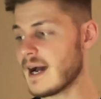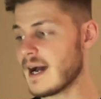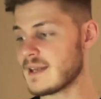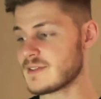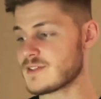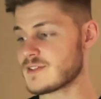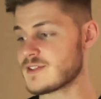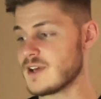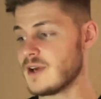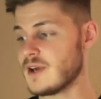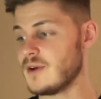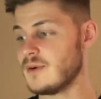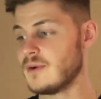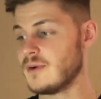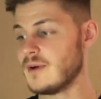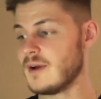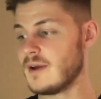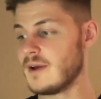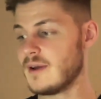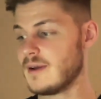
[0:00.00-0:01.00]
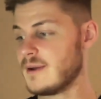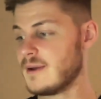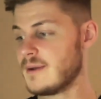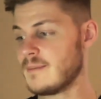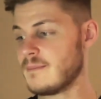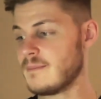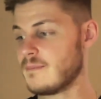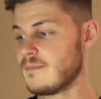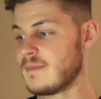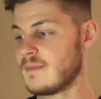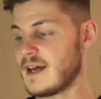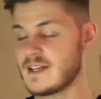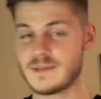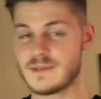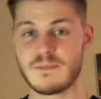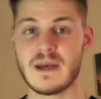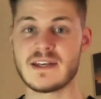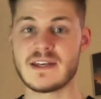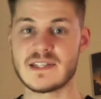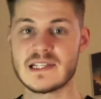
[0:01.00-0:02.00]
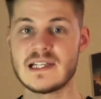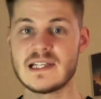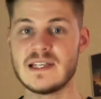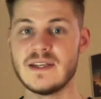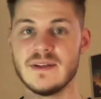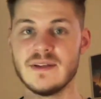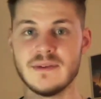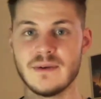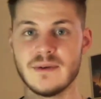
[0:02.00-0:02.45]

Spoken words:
so that's basically